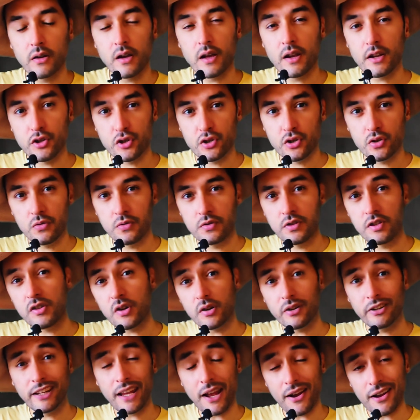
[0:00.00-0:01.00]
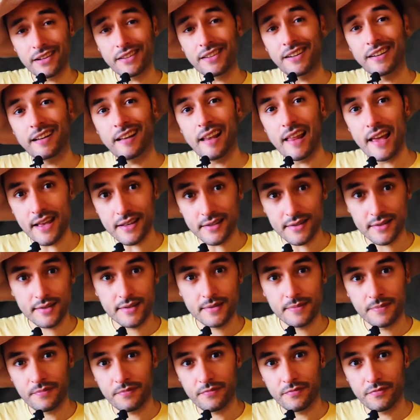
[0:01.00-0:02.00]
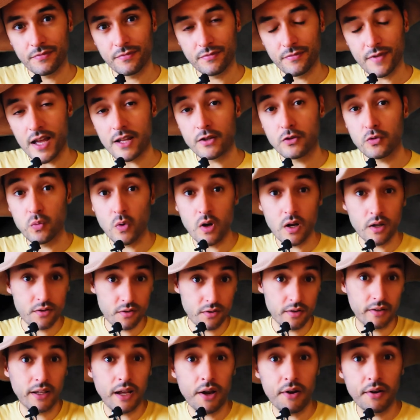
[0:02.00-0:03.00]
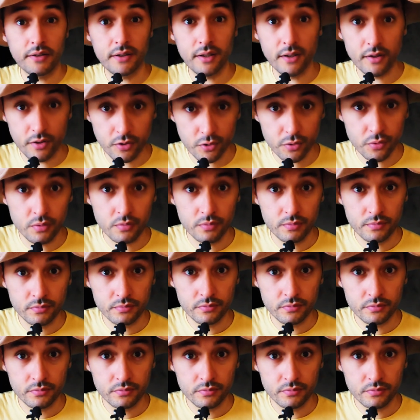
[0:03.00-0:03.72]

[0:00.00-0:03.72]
you gotta choose is your character class. That's what your character do.